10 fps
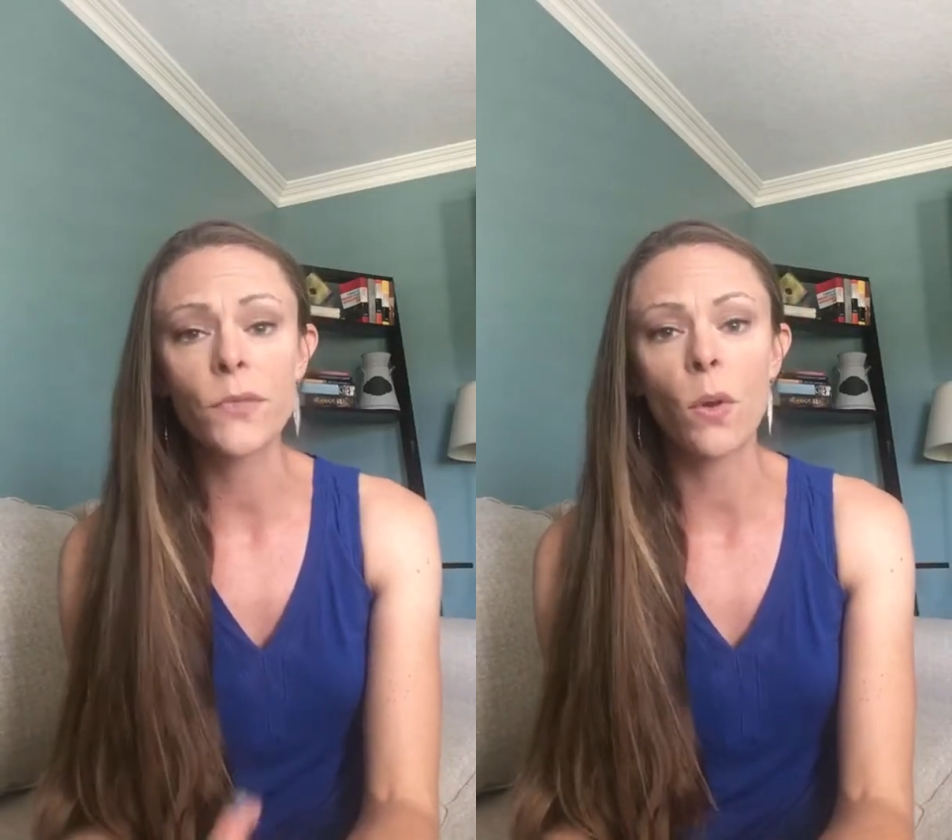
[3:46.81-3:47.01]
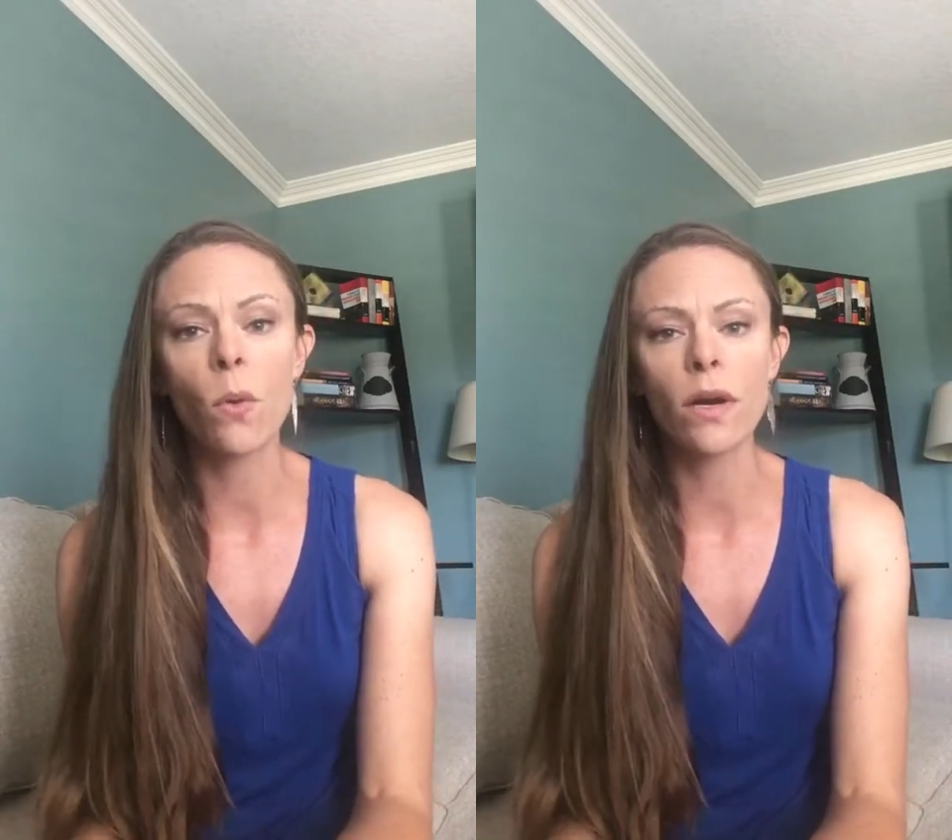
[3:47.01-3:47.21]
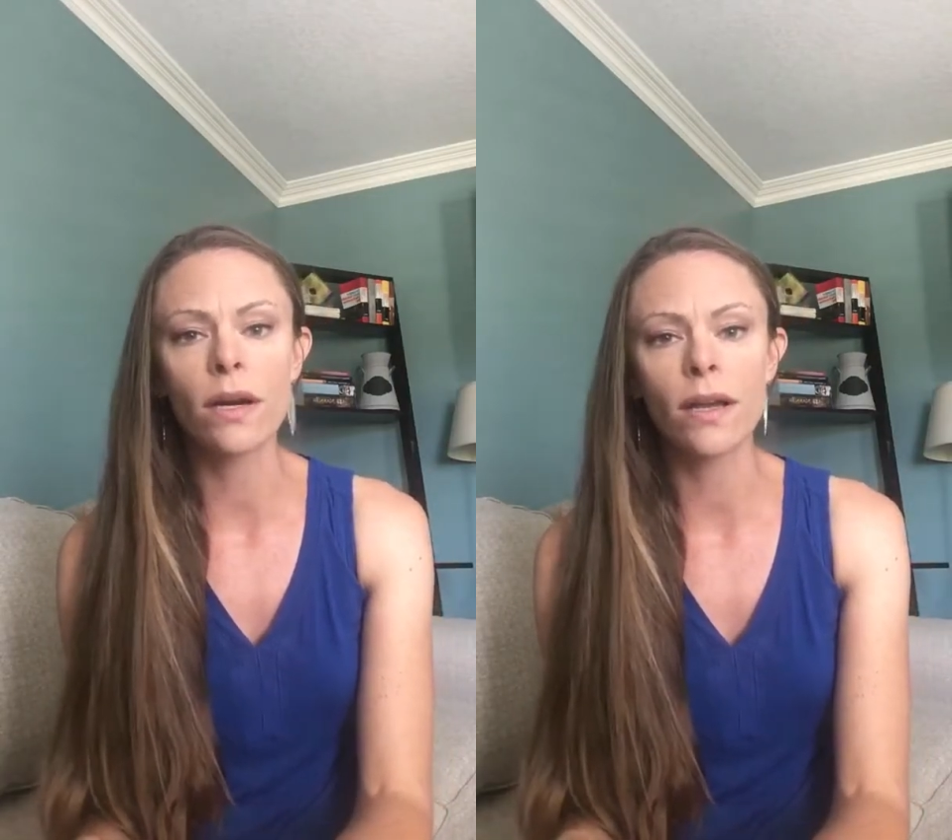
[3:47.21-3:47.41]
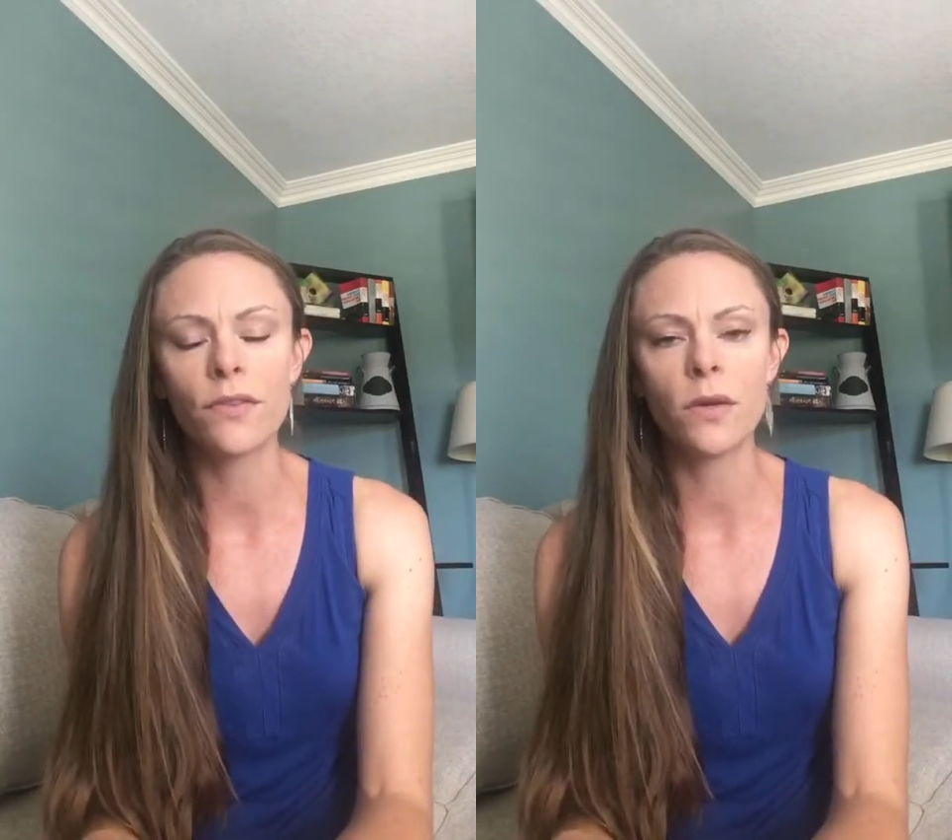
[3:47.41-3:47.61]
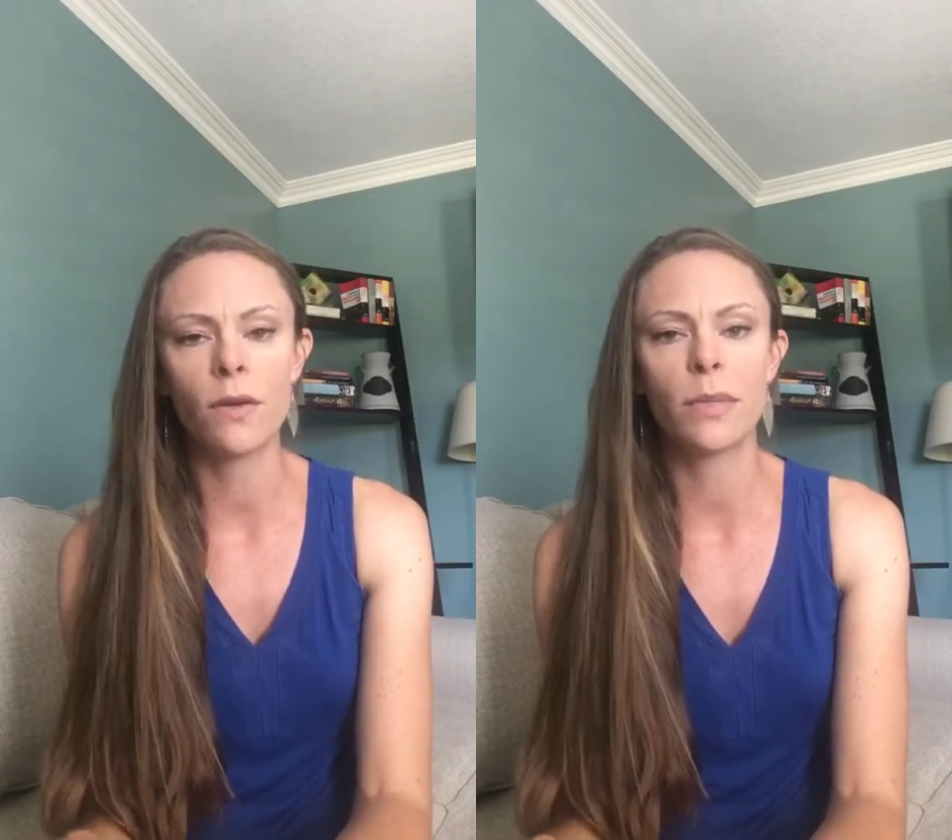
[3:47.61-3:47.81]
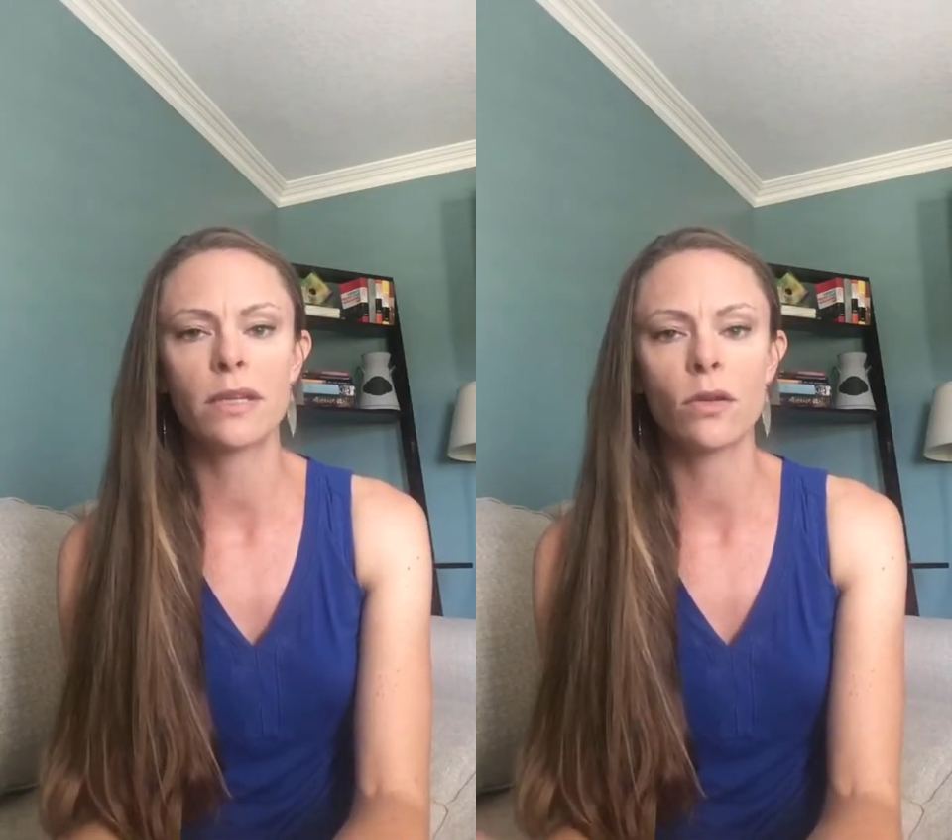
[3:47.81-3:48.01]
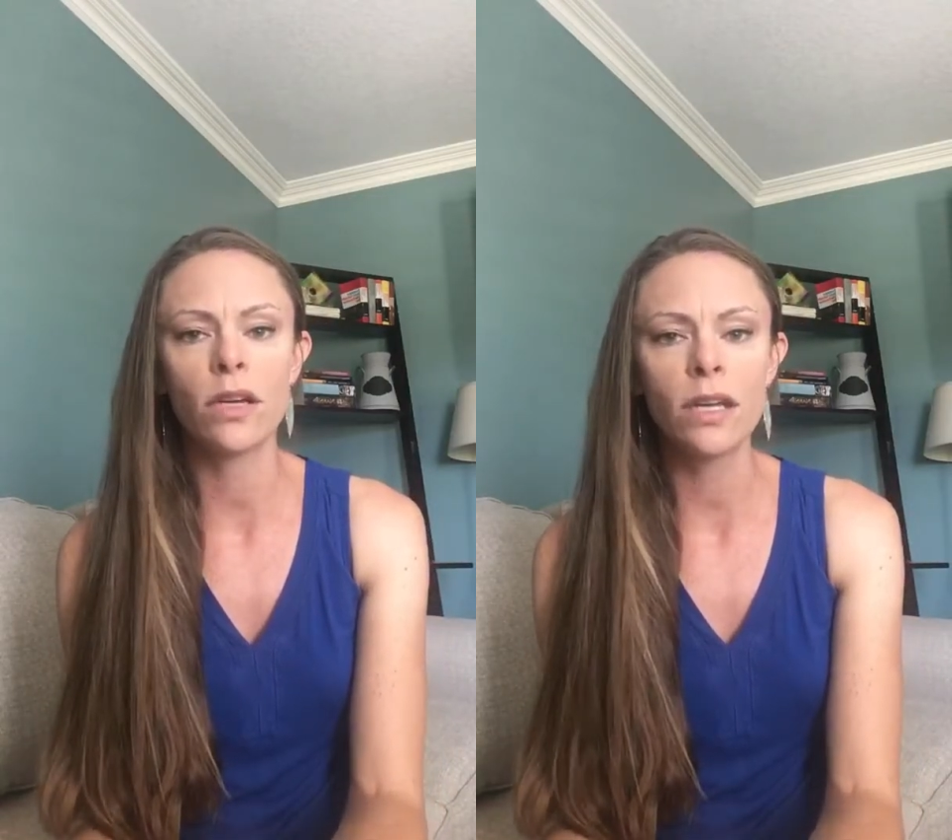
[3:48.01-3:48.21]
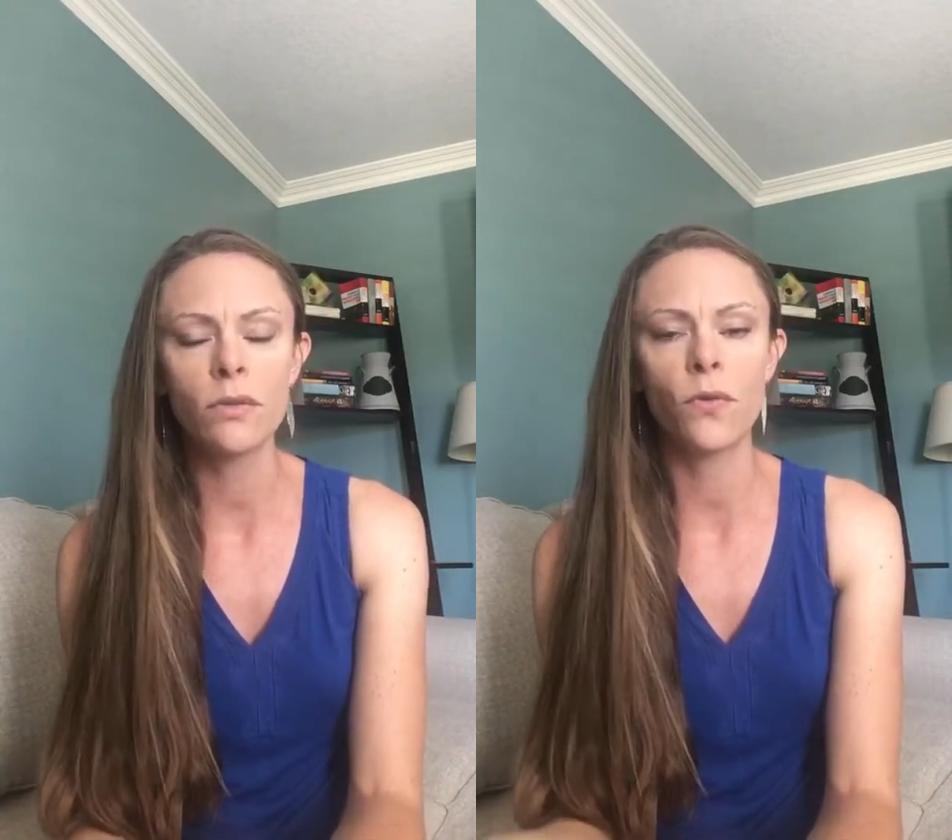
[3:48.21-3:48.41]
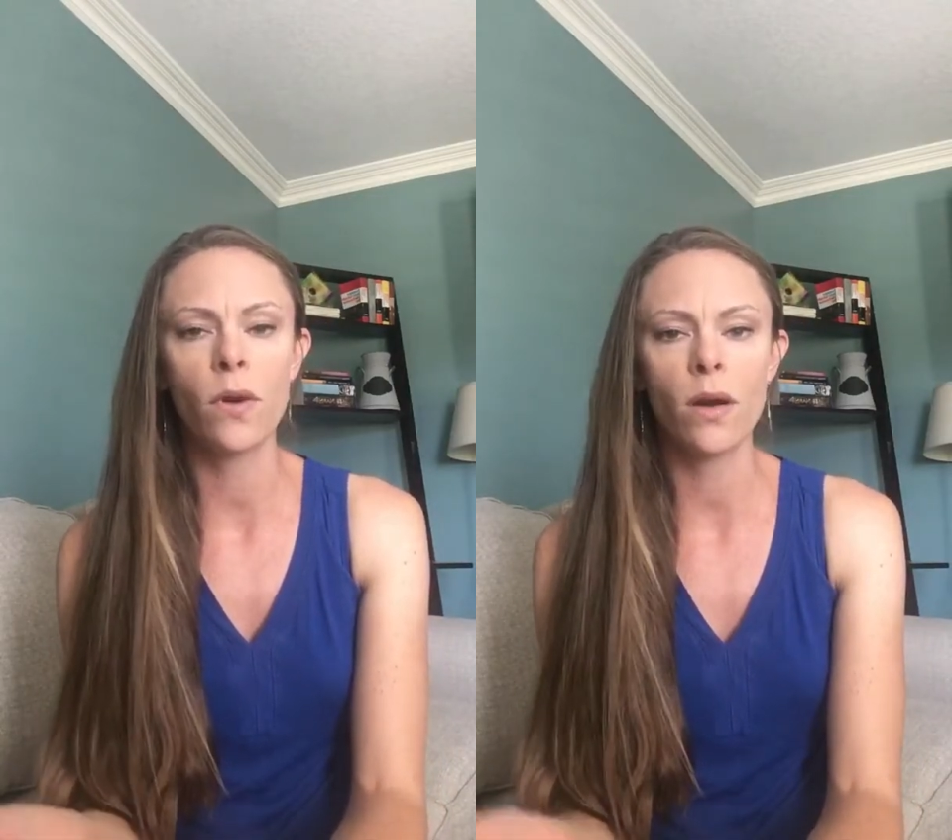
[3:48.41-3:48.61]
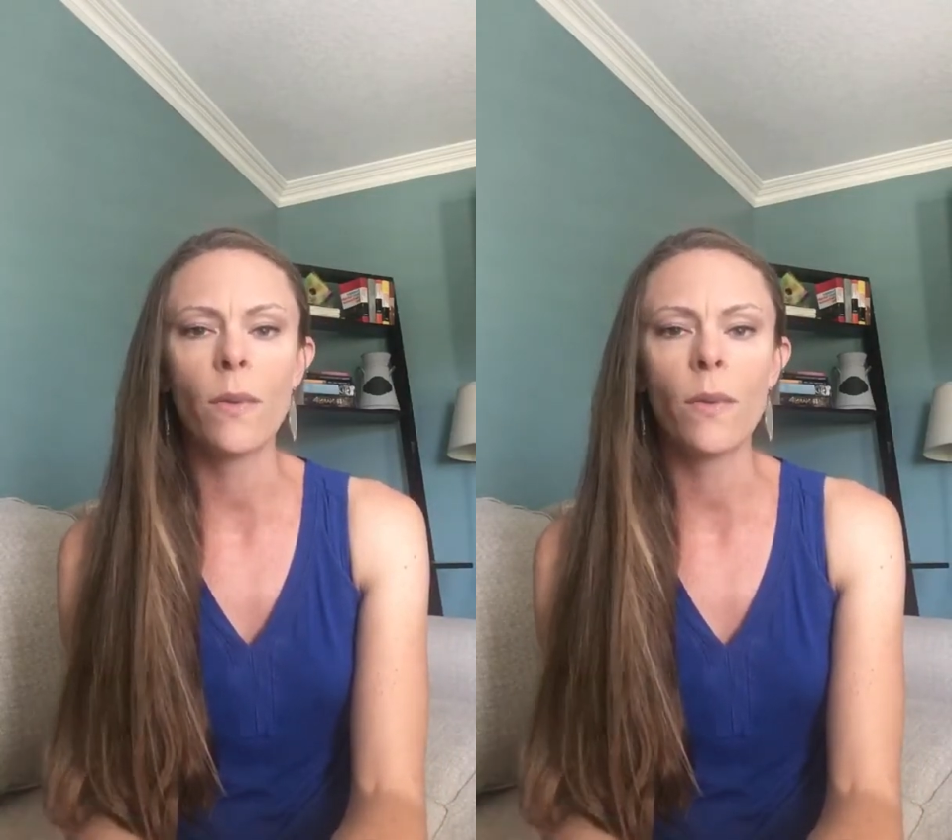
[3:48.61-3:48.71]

or if you have been looking for a